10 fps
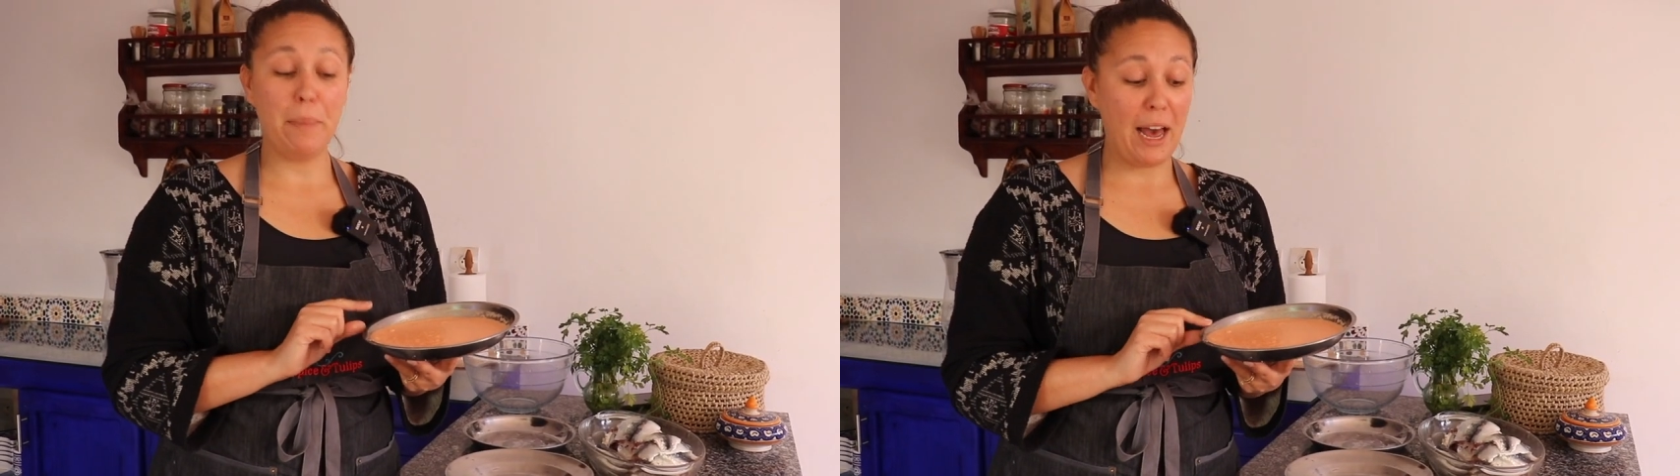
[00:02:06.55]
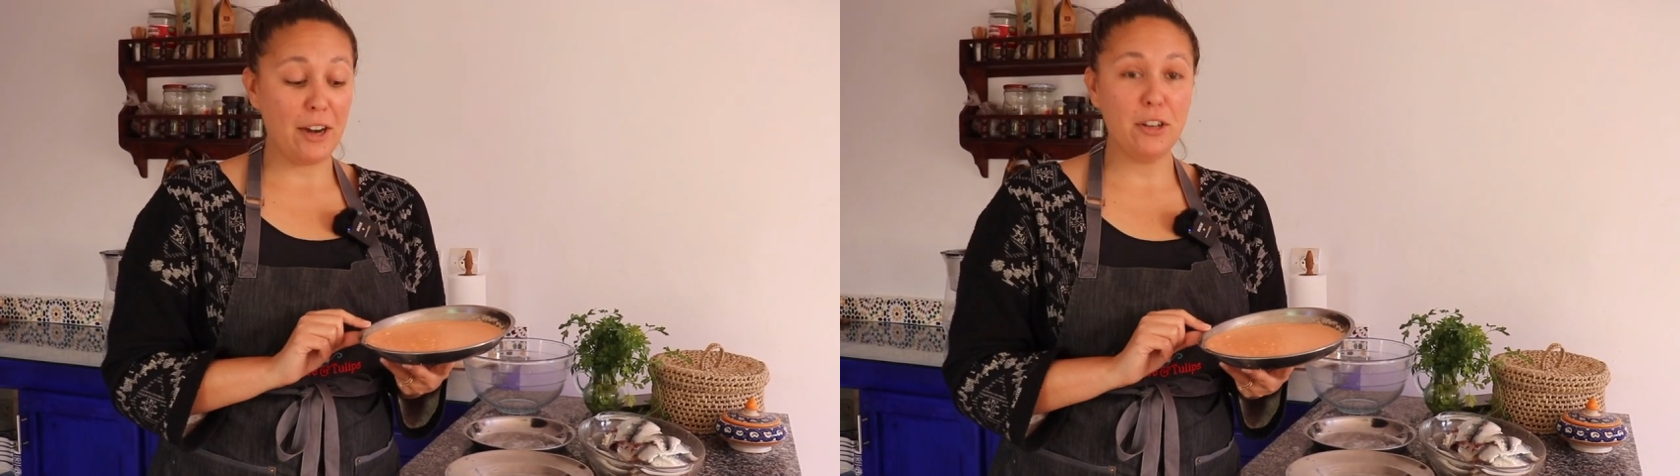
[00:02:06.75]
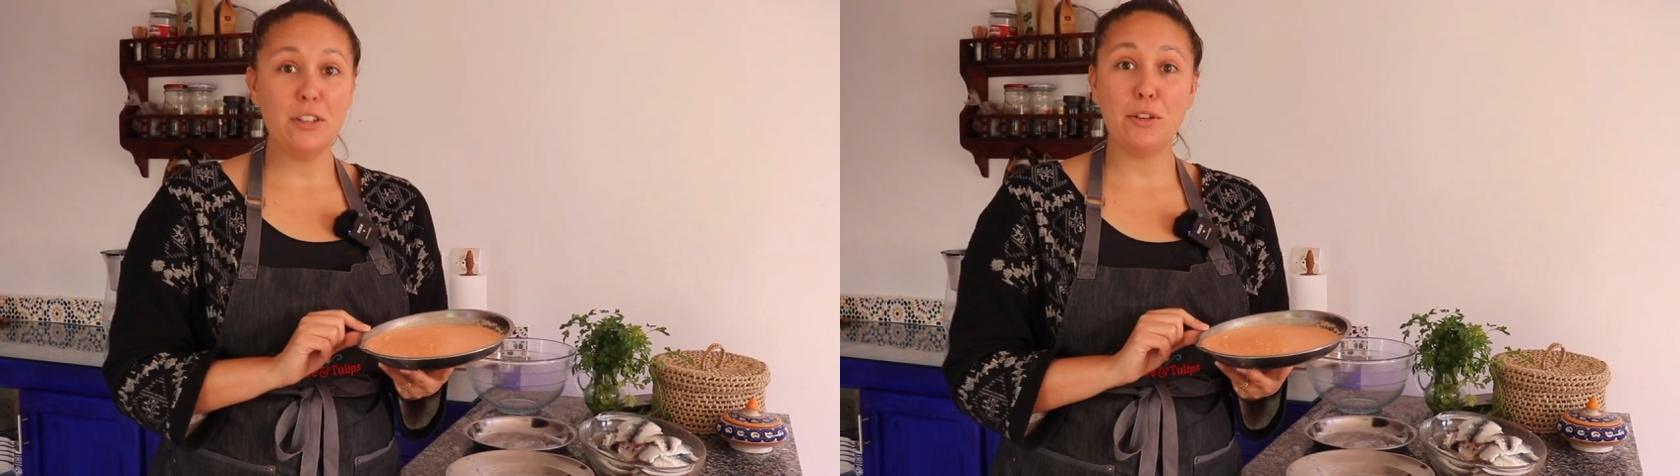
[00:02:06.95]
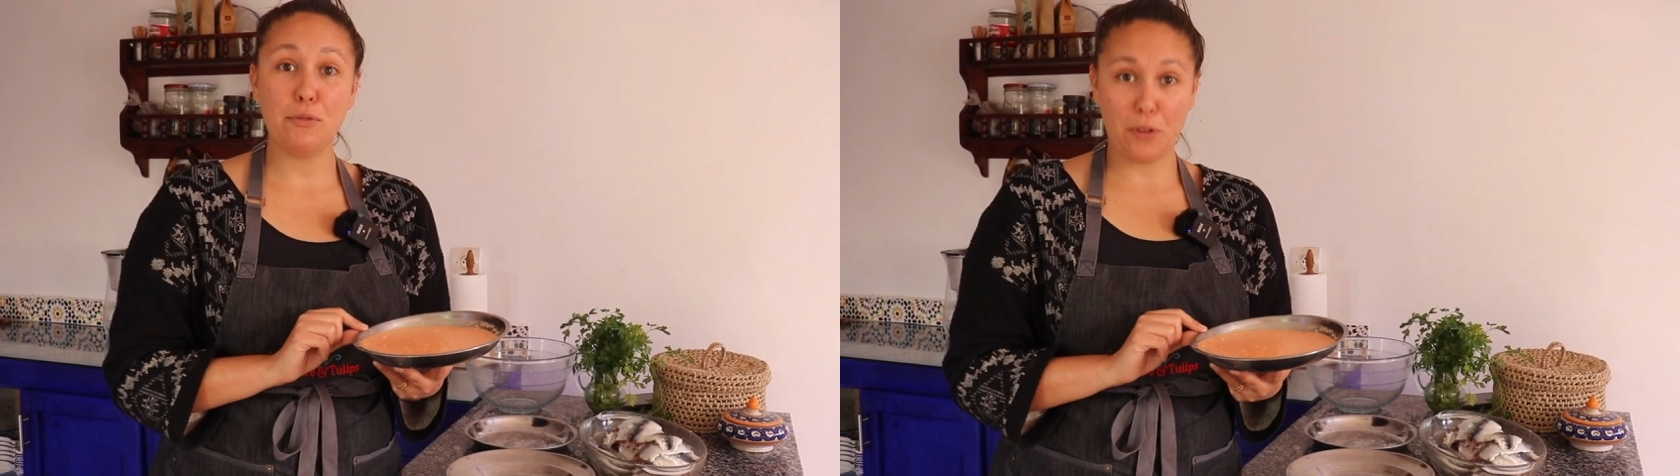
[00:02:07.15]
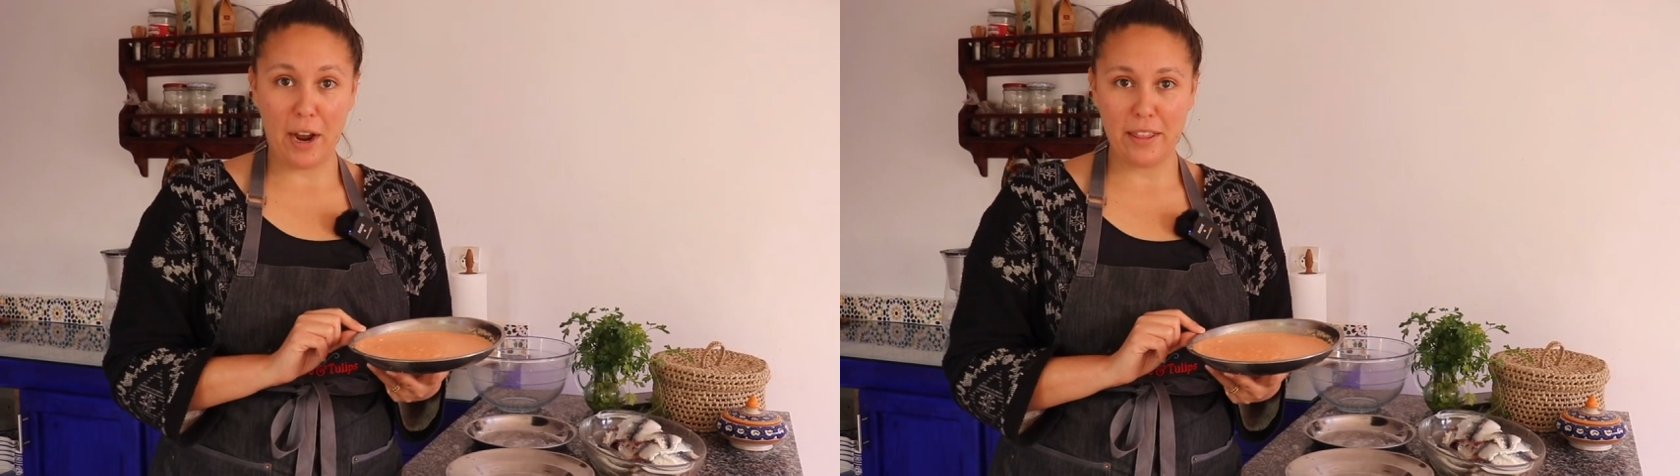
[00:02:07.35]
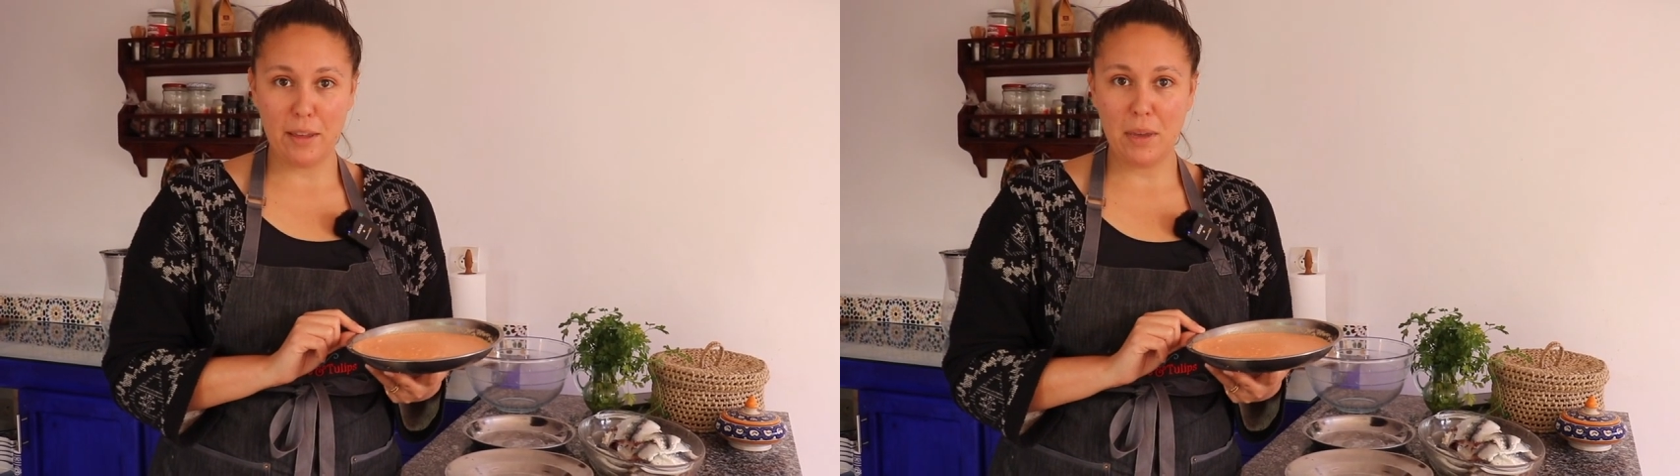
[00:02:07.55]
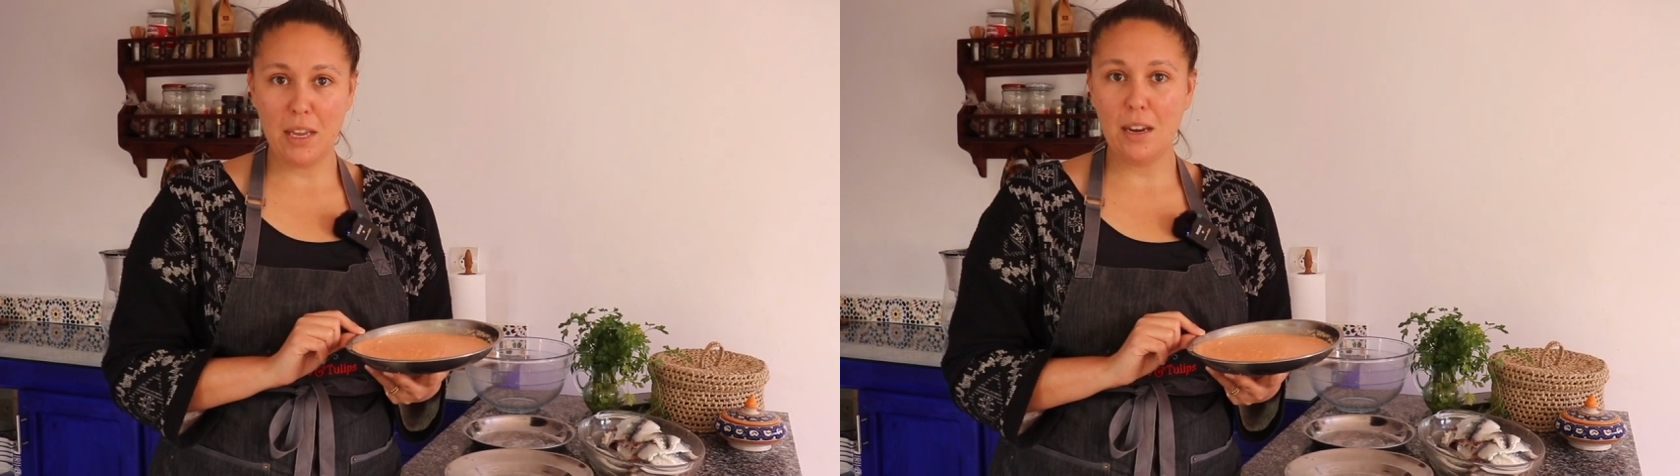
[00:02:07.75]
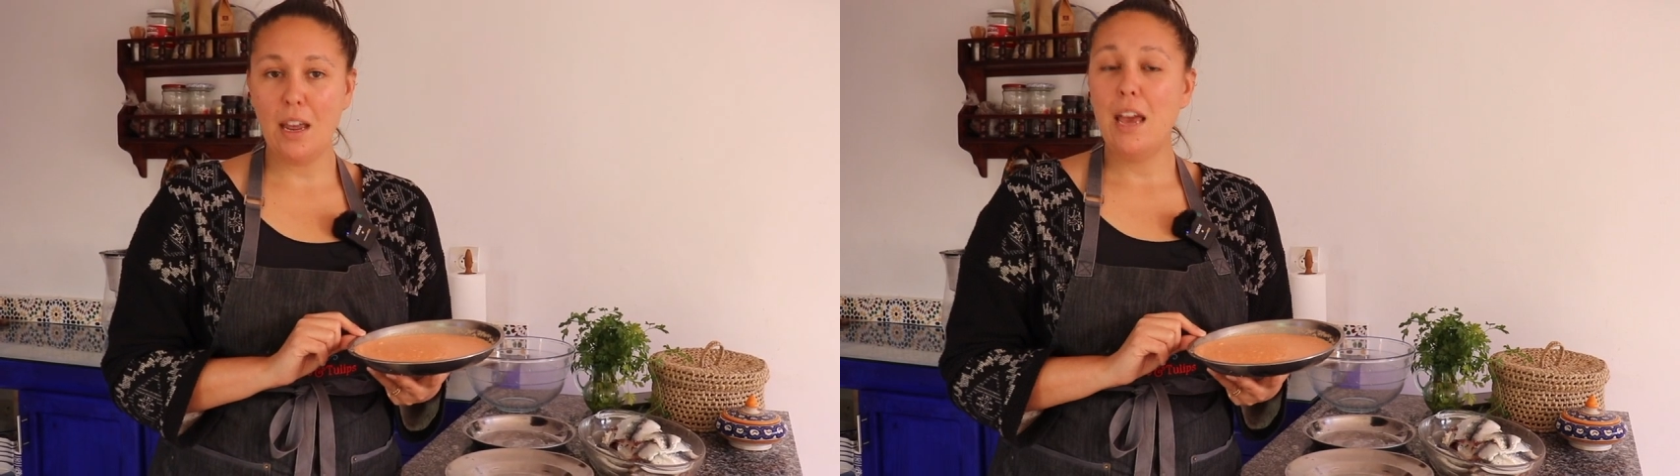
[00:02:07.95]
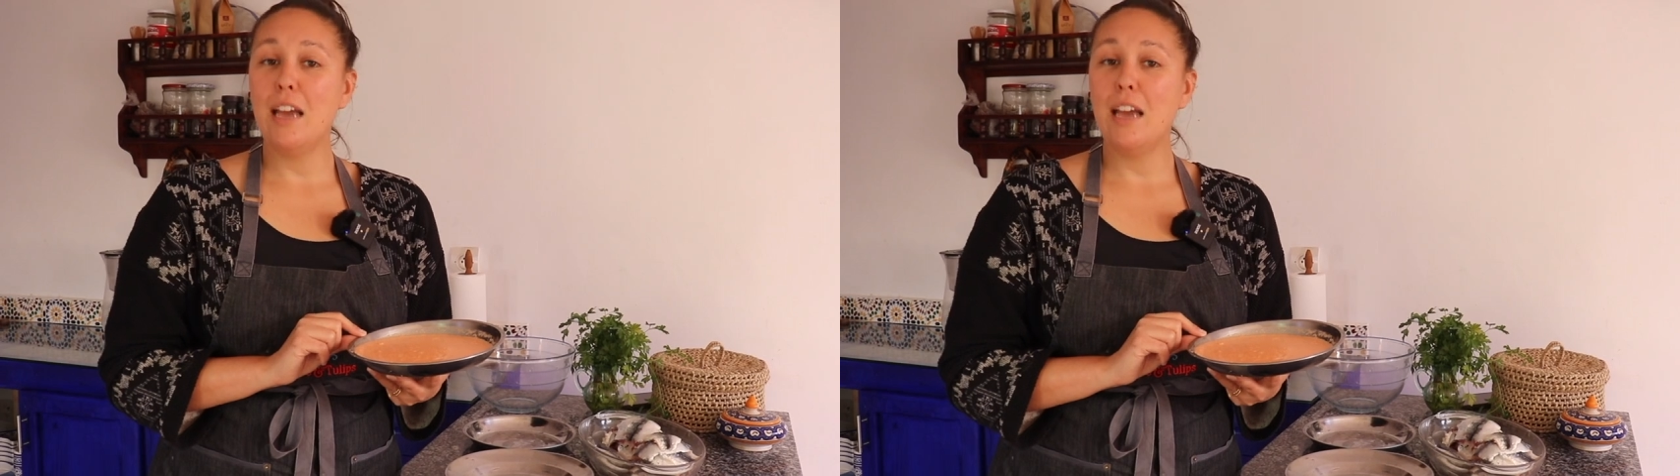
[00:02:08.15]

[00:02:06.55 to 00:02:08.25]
batter to fry them in,